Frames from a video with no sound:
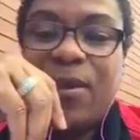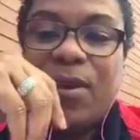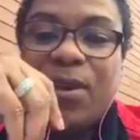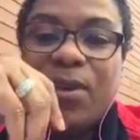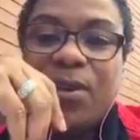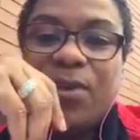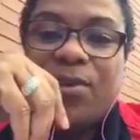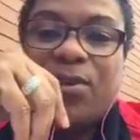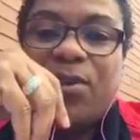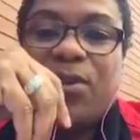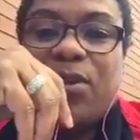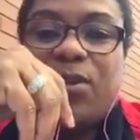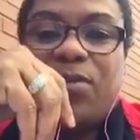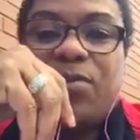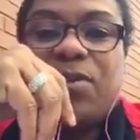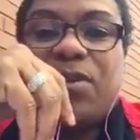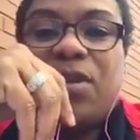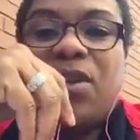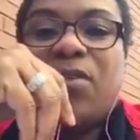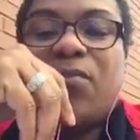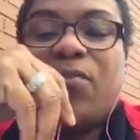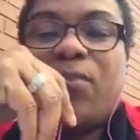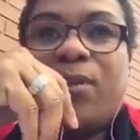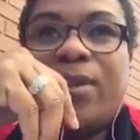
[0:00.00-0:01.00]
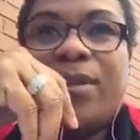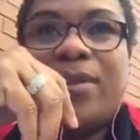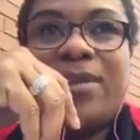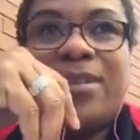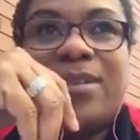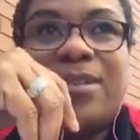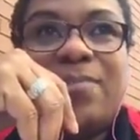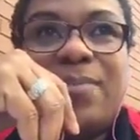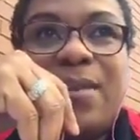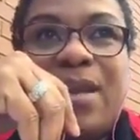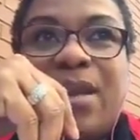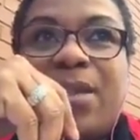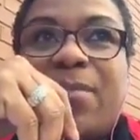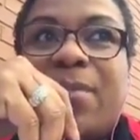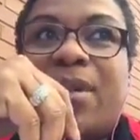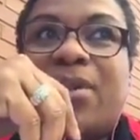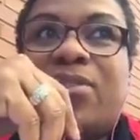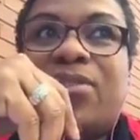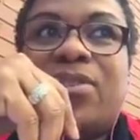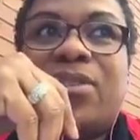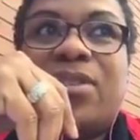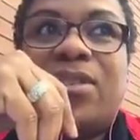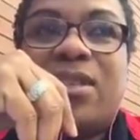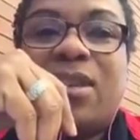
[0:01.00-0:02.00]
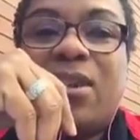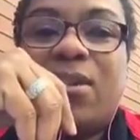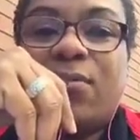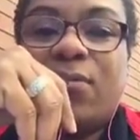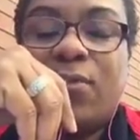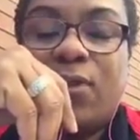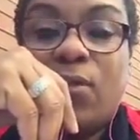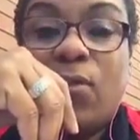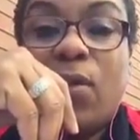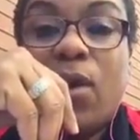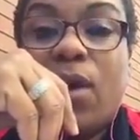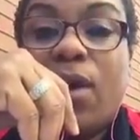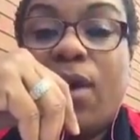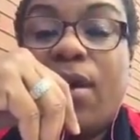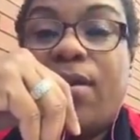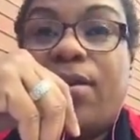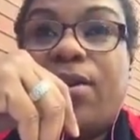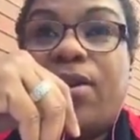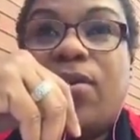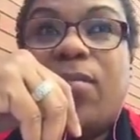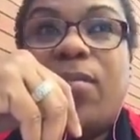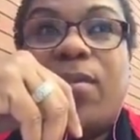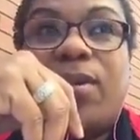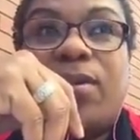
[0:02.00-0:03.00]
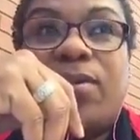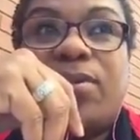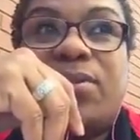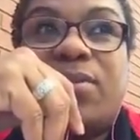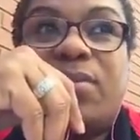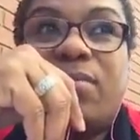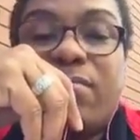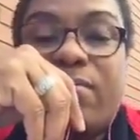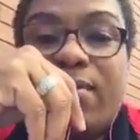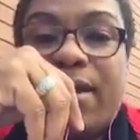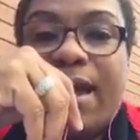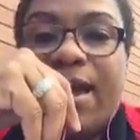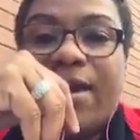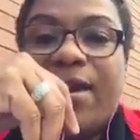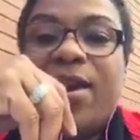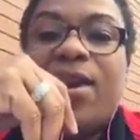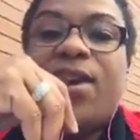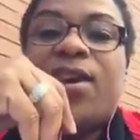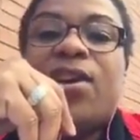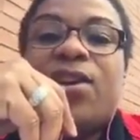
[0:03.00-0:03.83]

So using your voice to speak about yourself, you are your personal brand.